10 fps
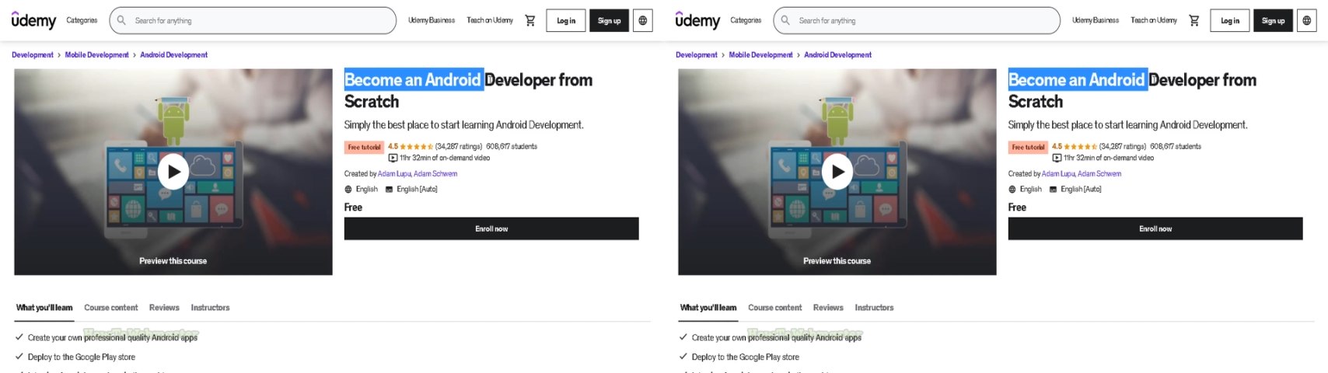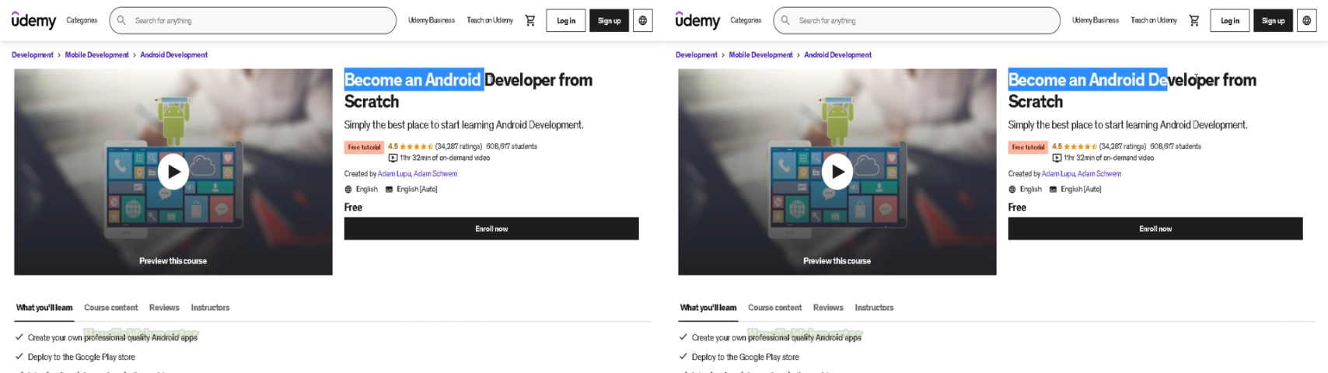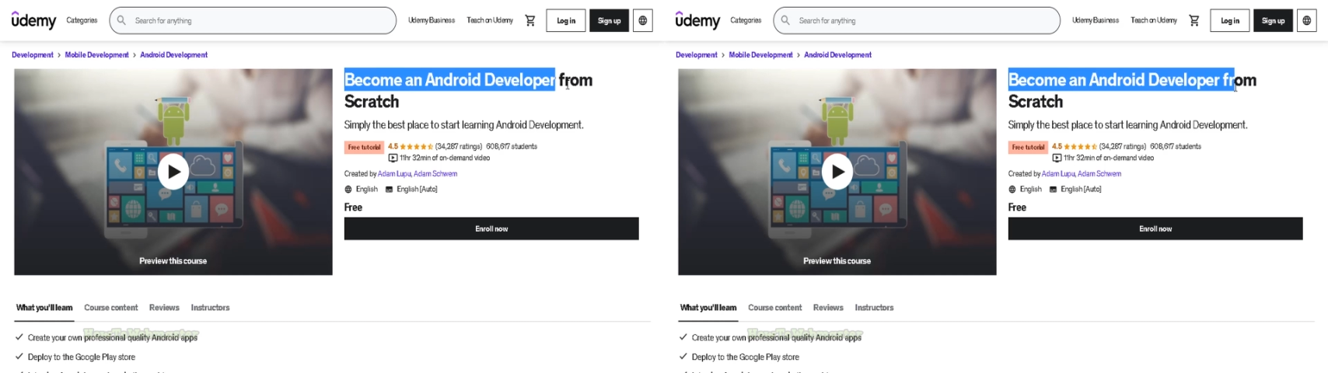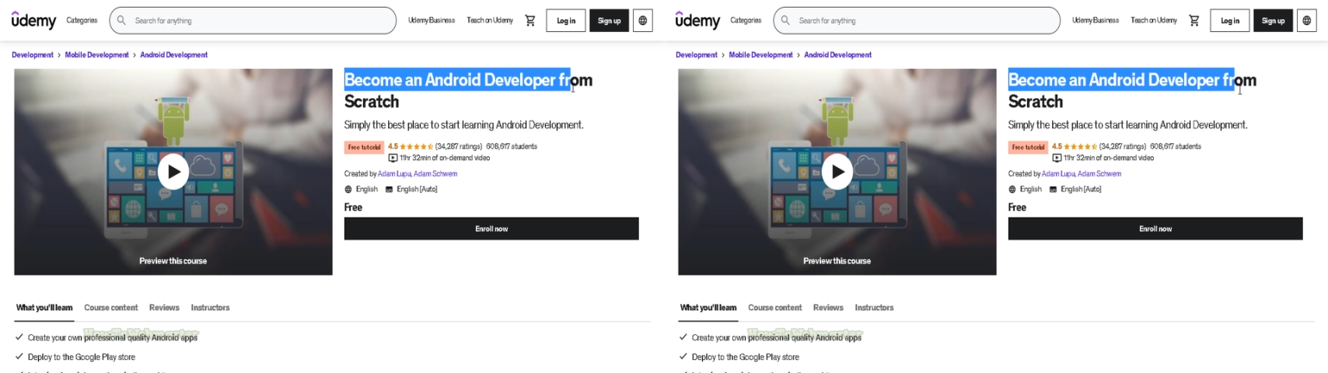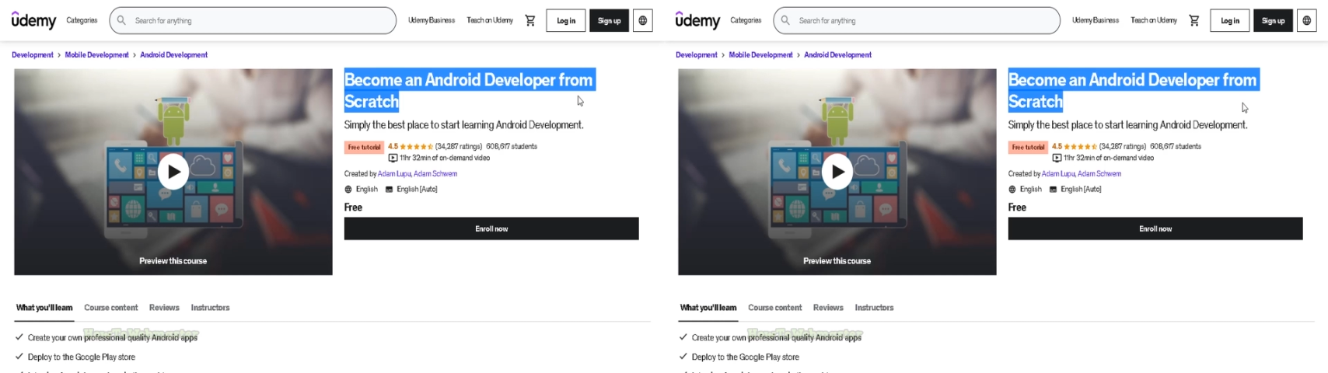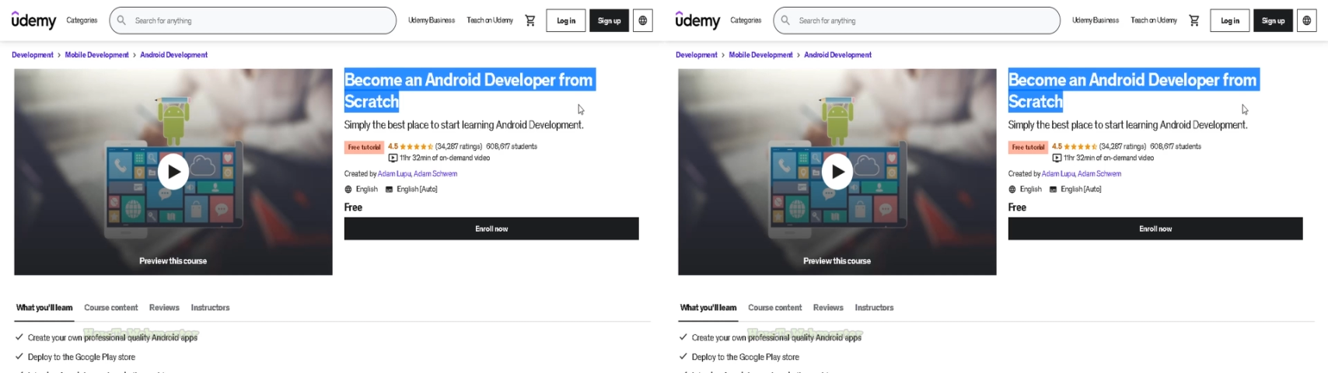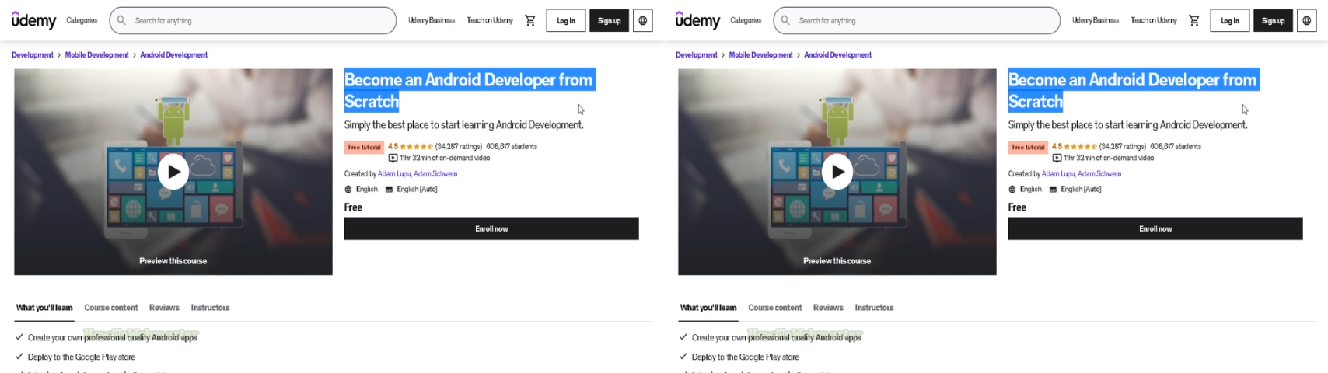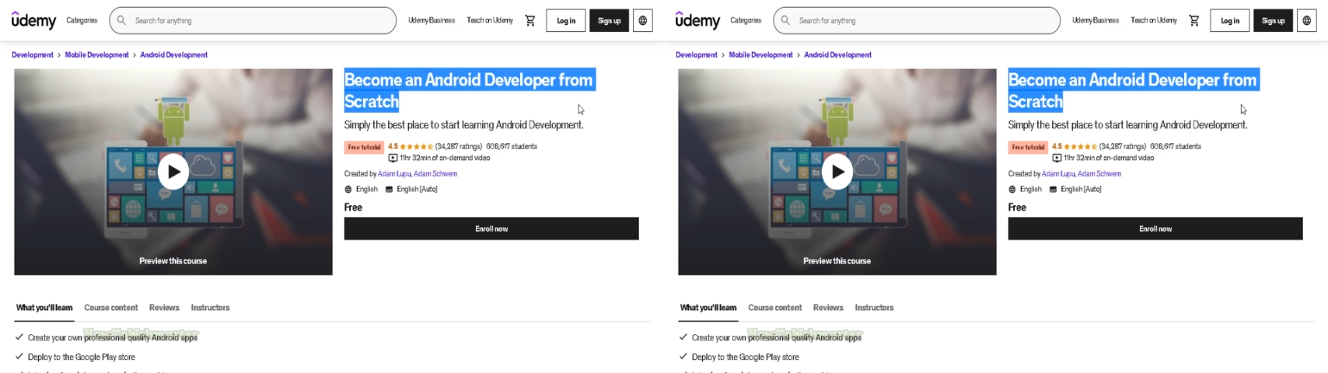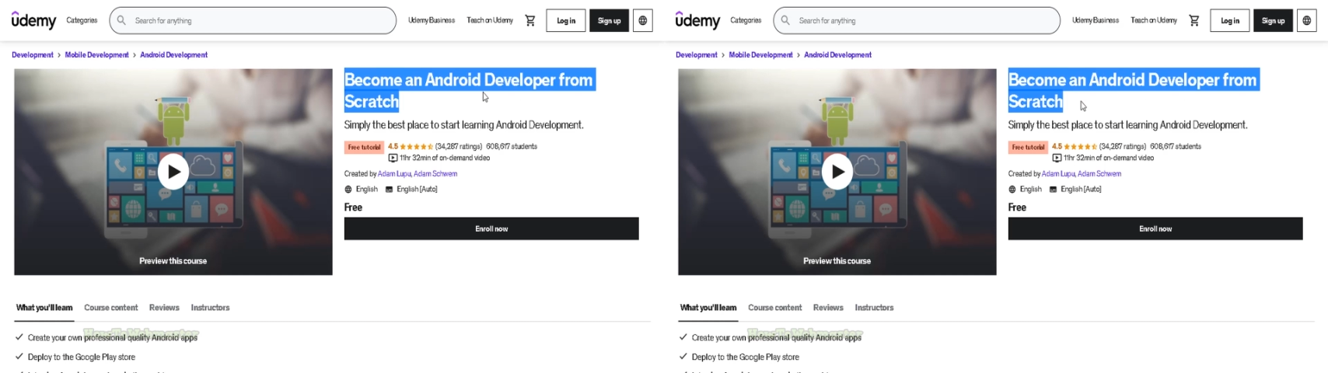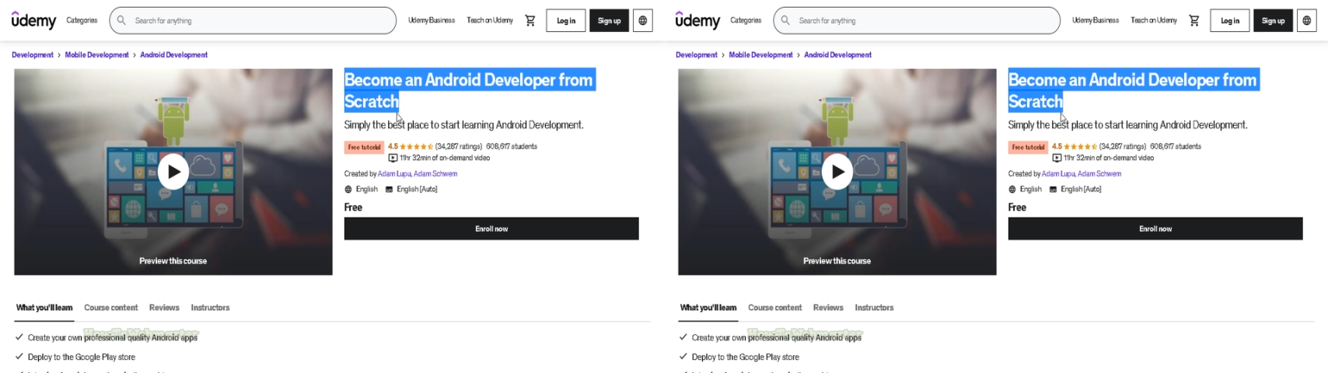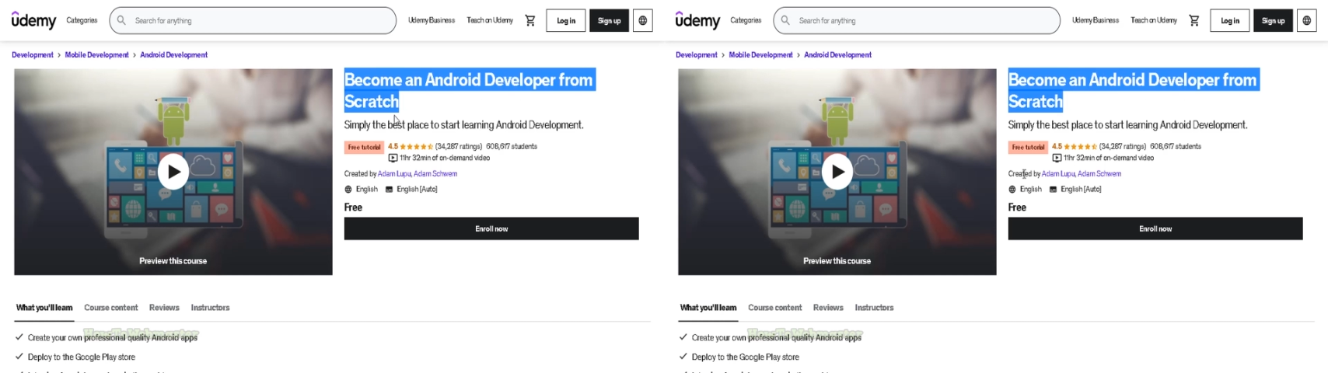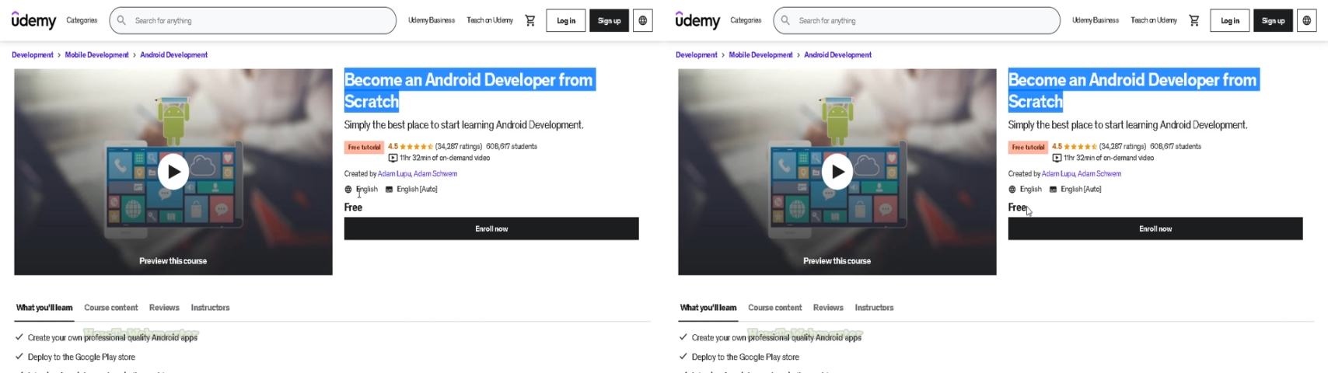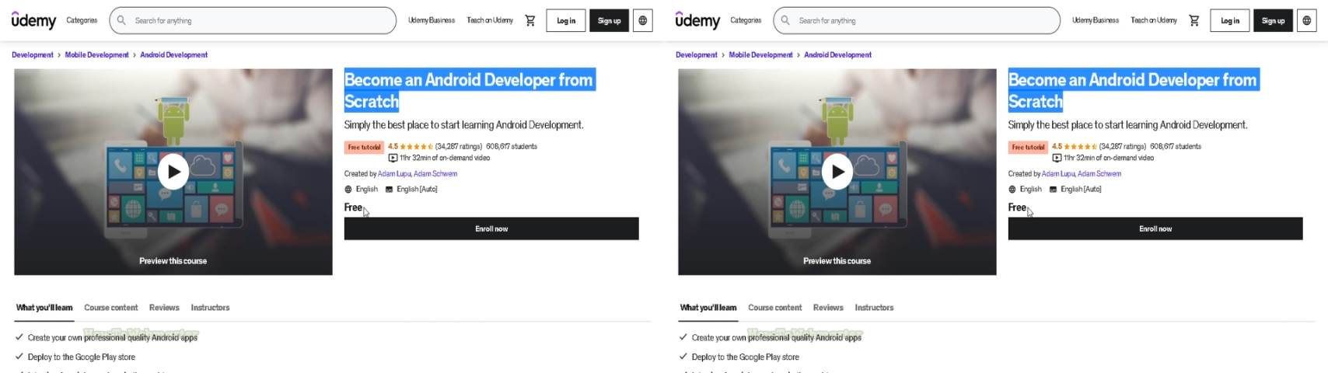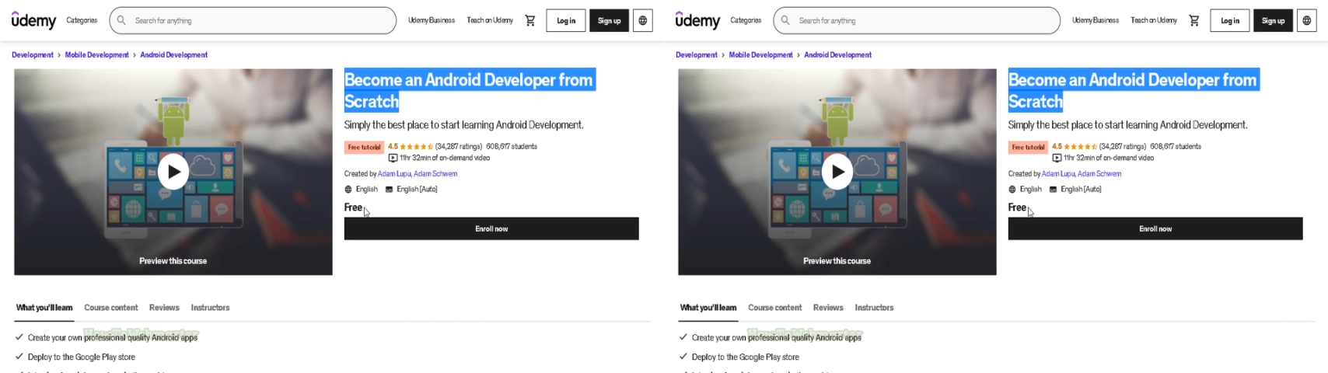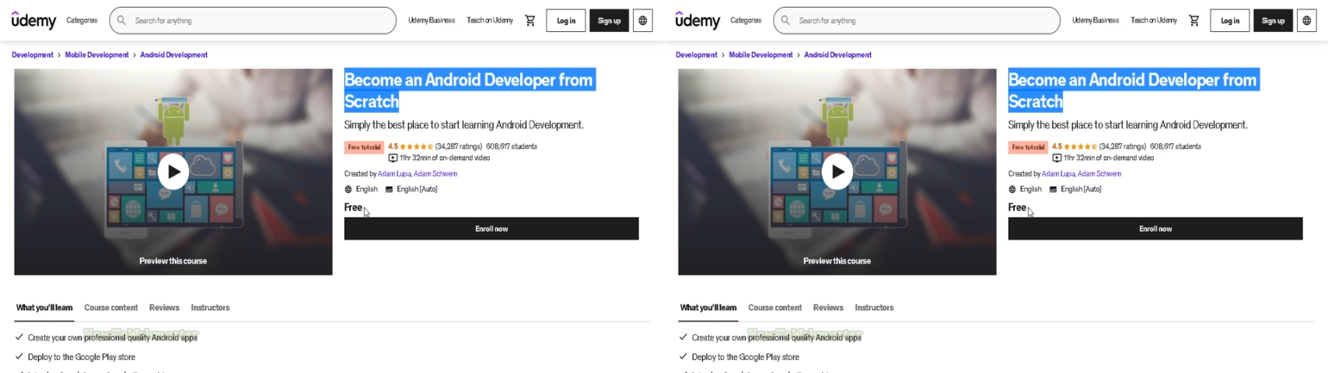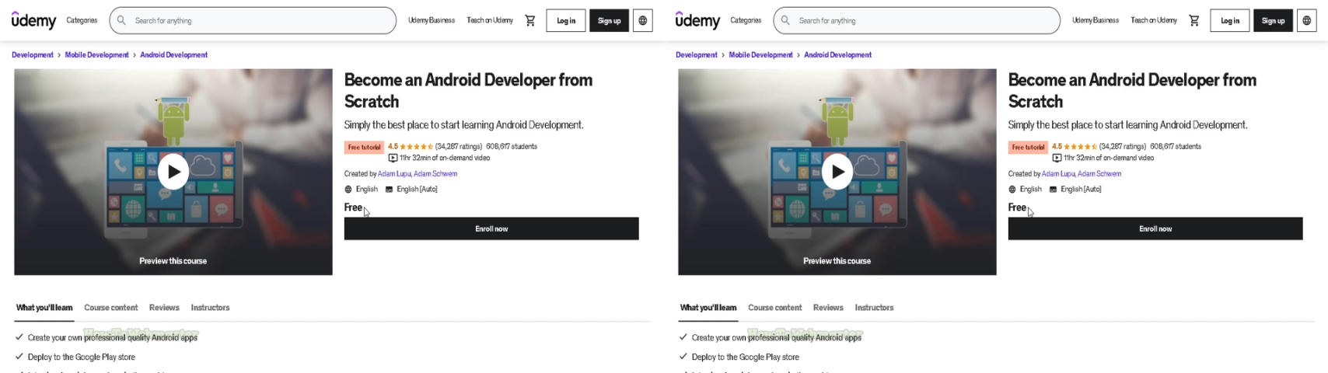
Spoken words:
[unreadable: no face in view]